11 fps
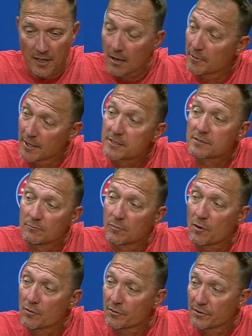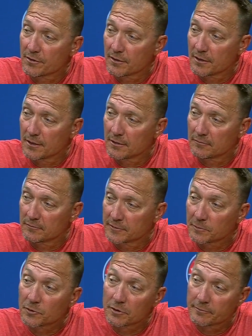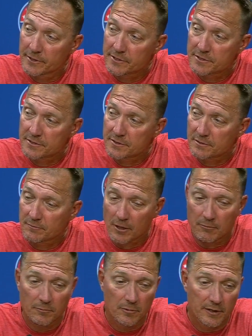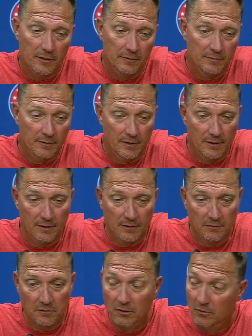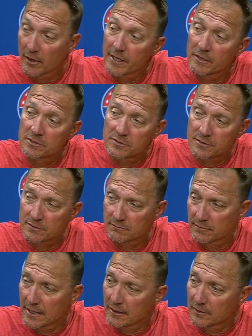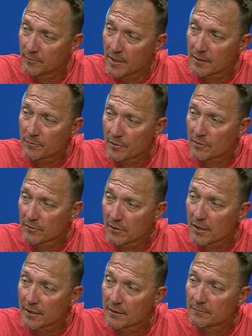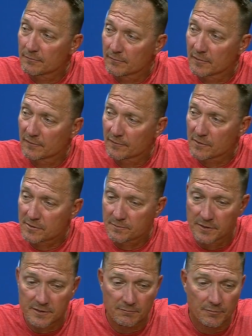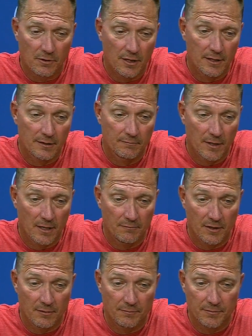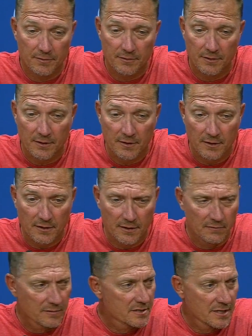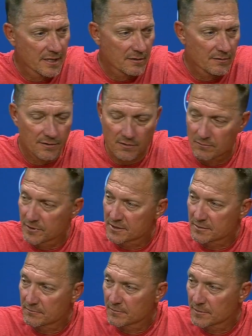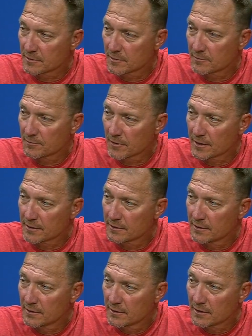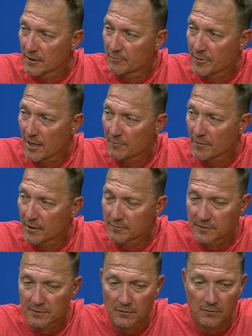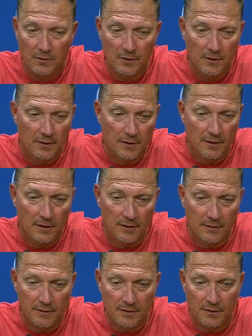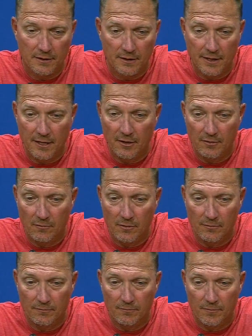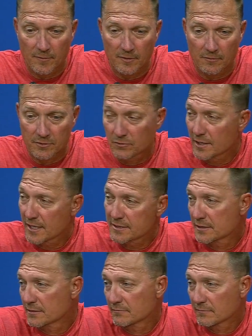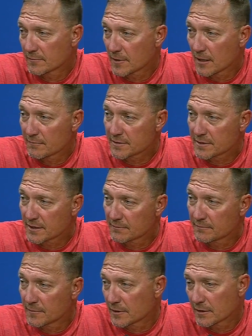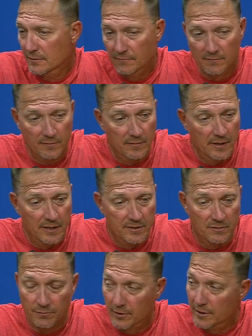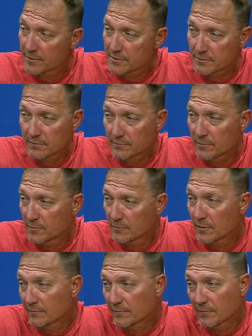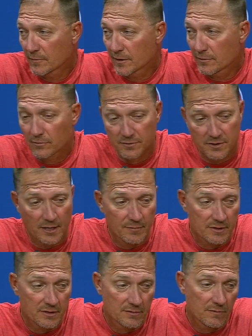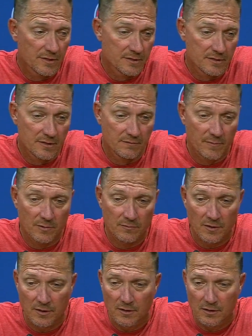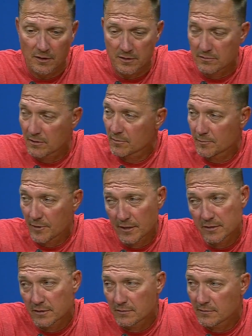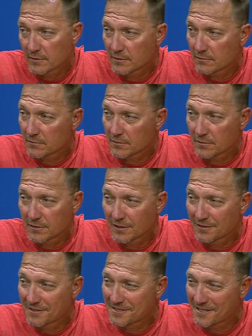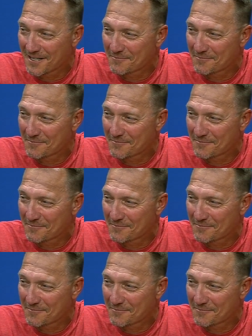combination of both, uh, some good pitches, and probably a, uh, a, little anxious down at the bottom part of the lineup. Uh, first pitch and play, pop up, and I think it was second or third pitch and play uh, pop up. So, uh, in in an area where you know two guys that obviously uh, extra players who who have in those type of situations have been extremely patient. You know, you get in these